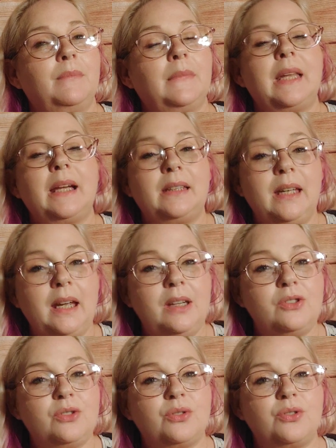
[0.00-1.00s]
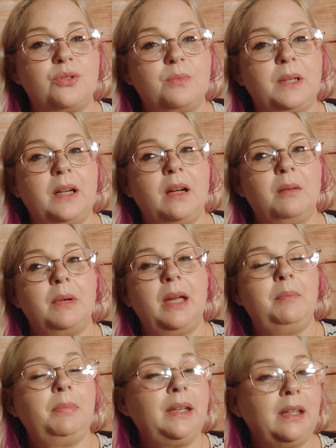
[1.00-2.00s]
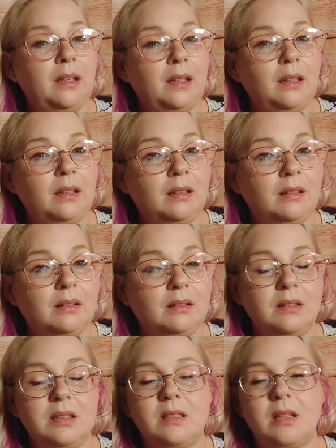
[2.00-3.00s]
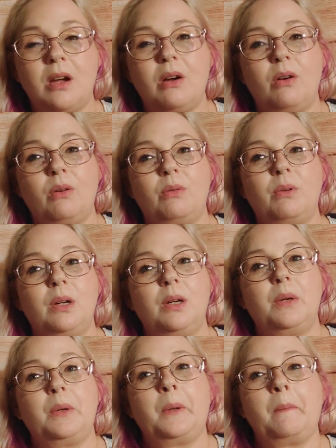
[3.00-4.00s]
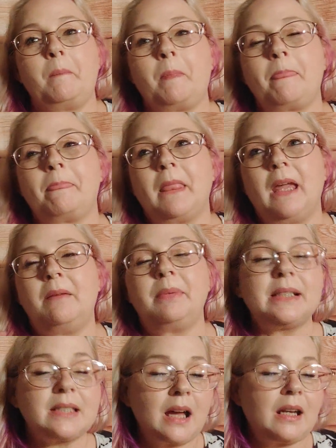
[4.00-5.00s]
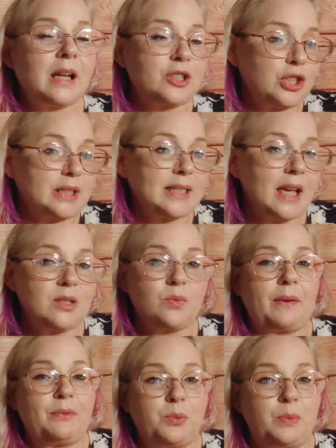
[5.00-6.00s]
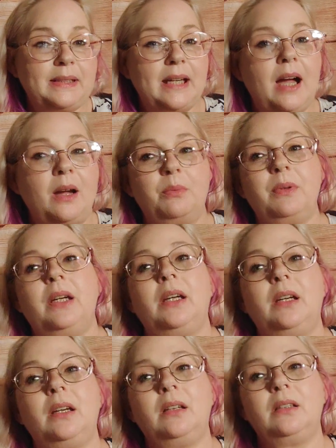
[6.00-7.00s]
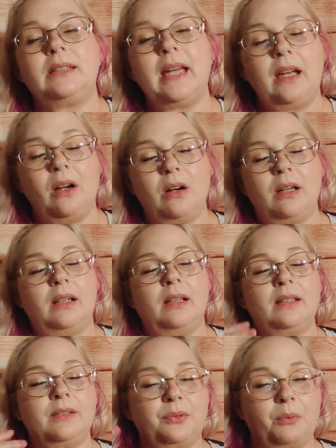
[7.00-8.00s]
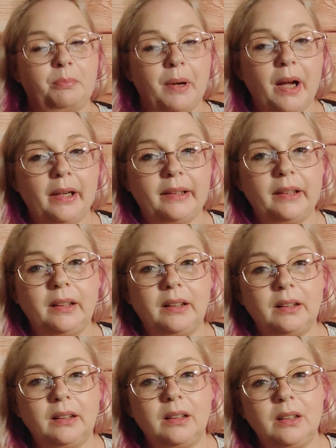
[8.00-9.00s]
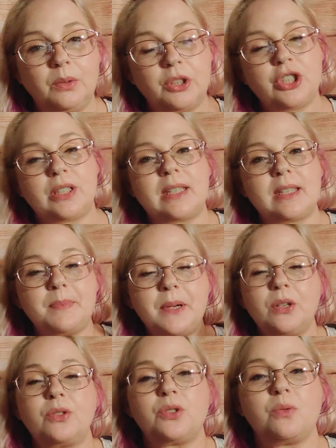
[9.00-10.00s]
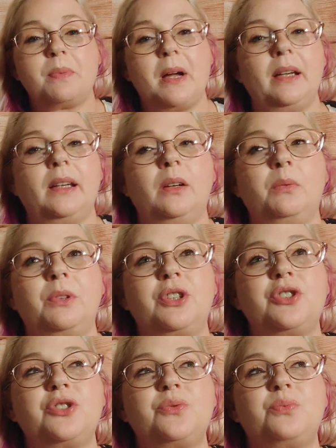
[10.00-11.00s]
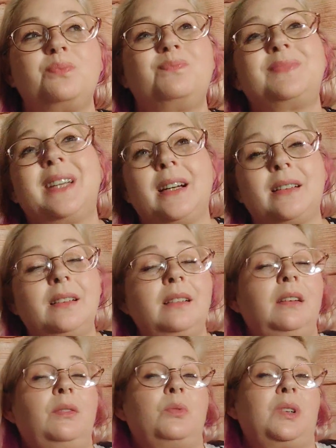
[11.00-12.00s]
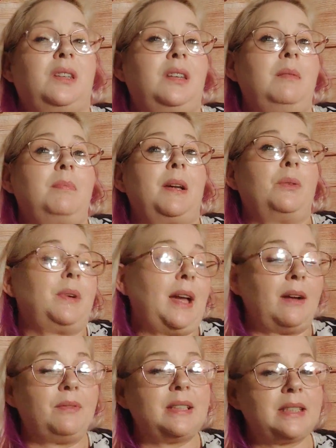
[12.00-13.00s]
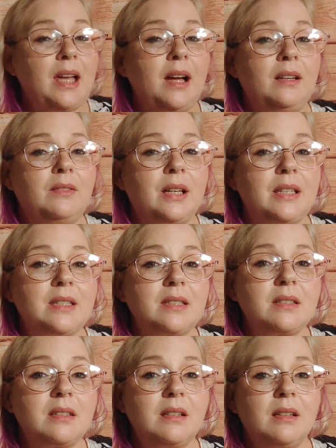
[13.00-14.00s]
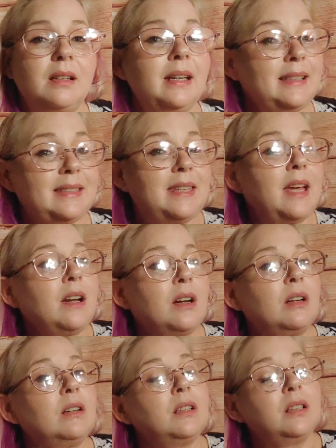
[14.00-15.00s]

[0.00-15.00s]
like the angels, you become a being. So, and because God actually says, well, after we die, we take on a different body, which is a spiritual body, which technically, if you want to think about it, we have inside of us. It's there.